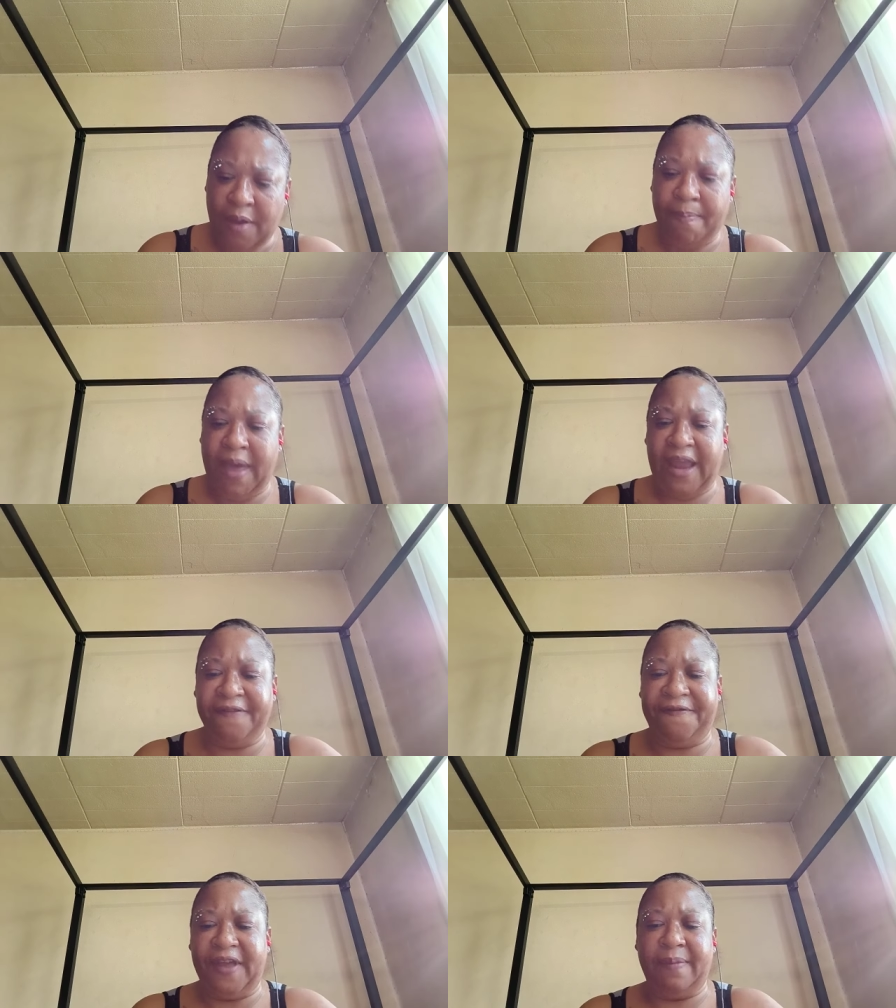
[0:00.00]

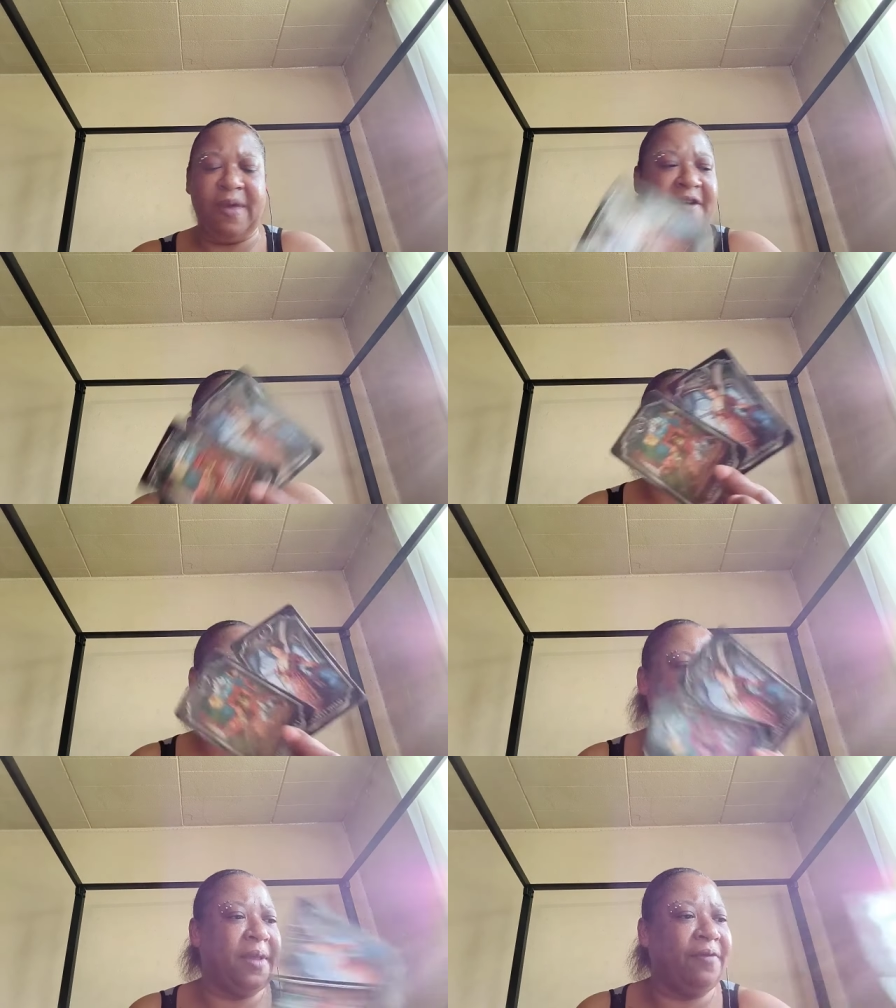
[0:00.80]
Main female
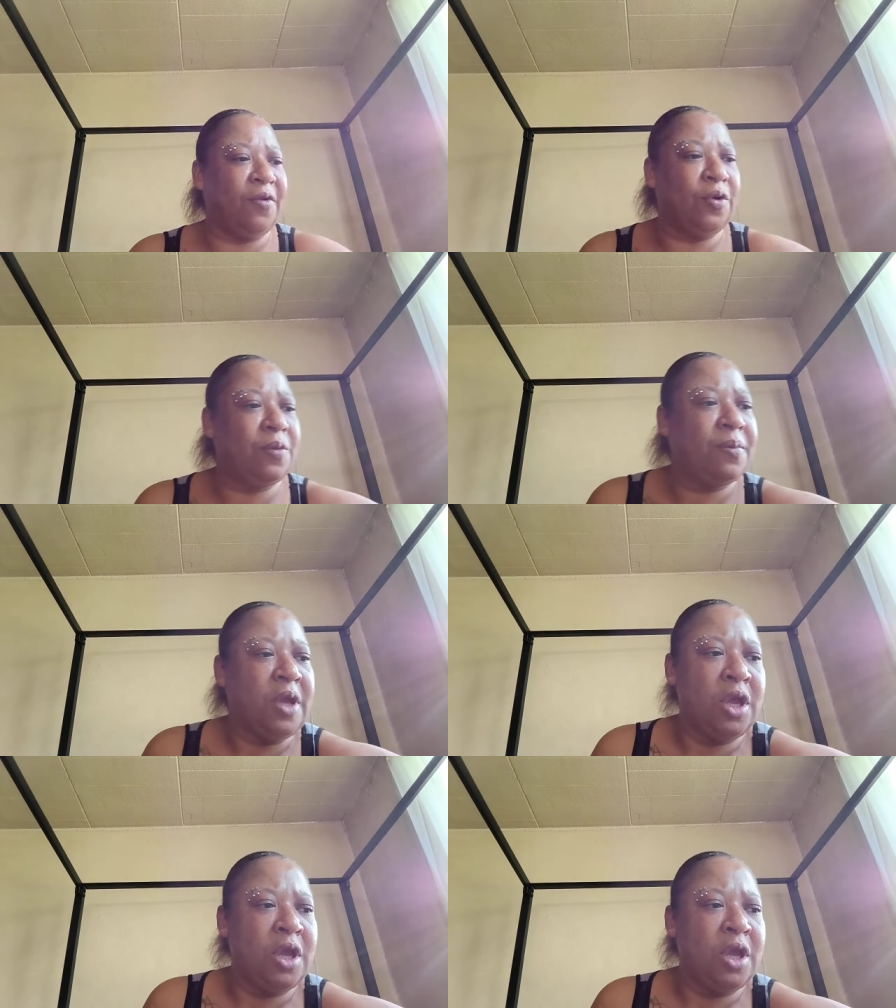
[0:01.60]
family room.